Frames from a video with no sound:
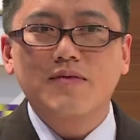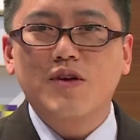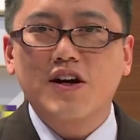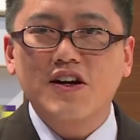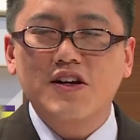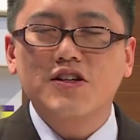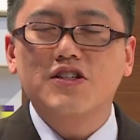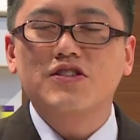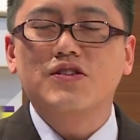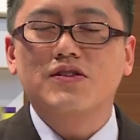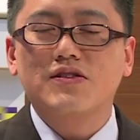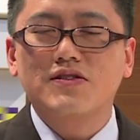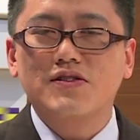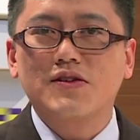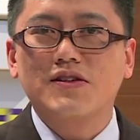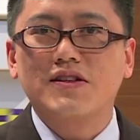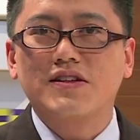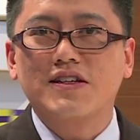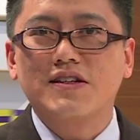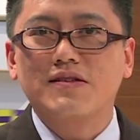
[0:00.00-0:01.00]
market should
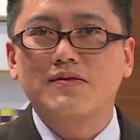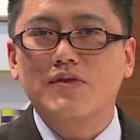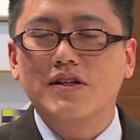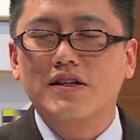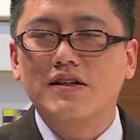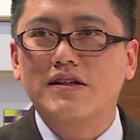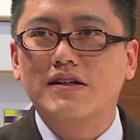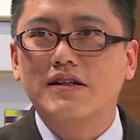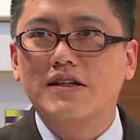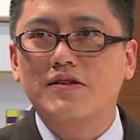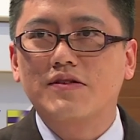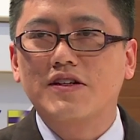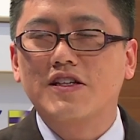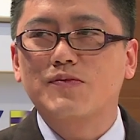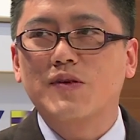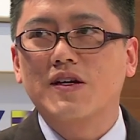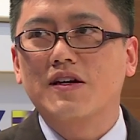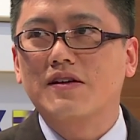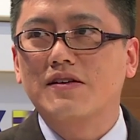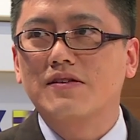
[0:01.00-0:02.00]
certainly increase
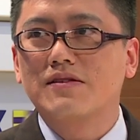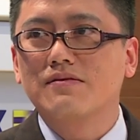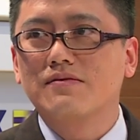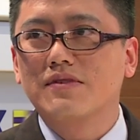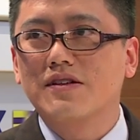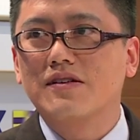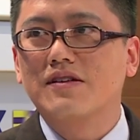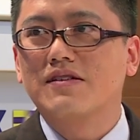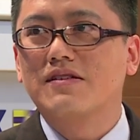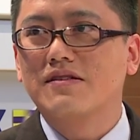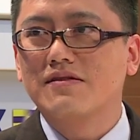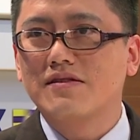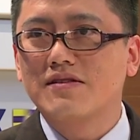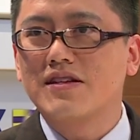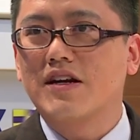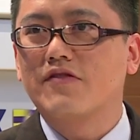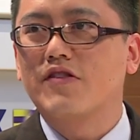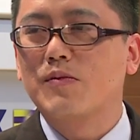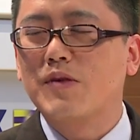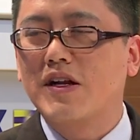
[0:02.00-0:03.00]
by
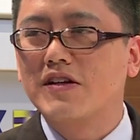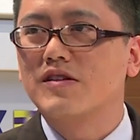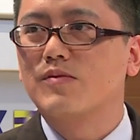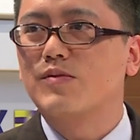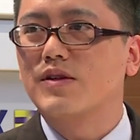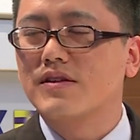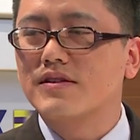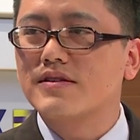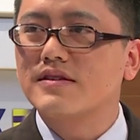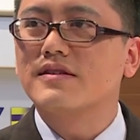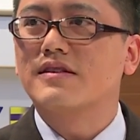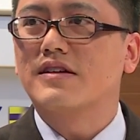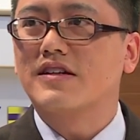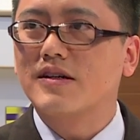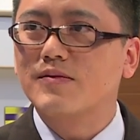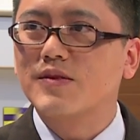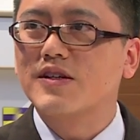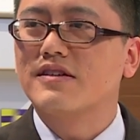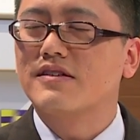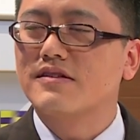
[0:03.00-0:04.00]
several multiples in the
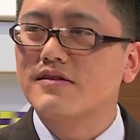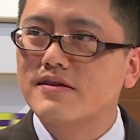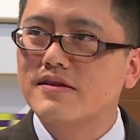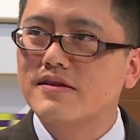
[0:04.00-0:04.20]
coming years.